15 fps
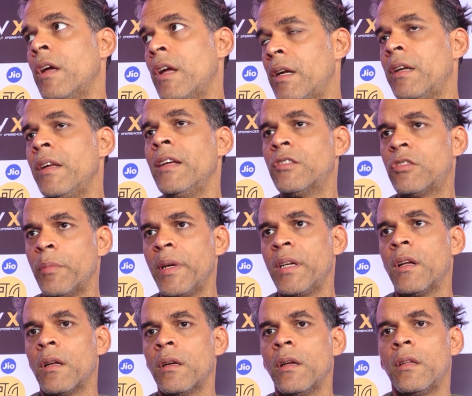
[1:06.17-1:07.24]
It needs to be
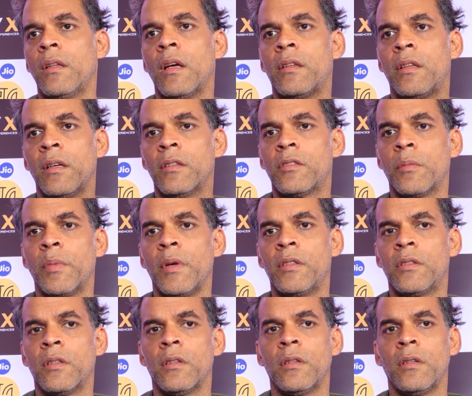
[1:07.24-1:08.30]
done. I think it's a
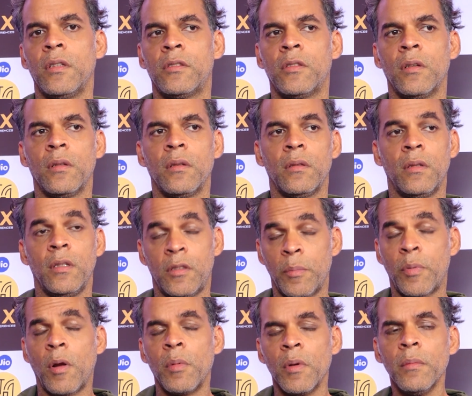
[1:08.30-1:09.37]

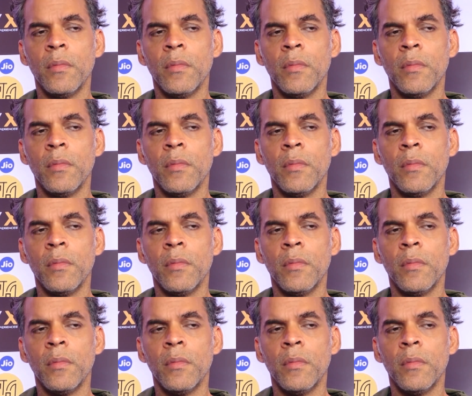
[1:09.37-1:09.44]
problem,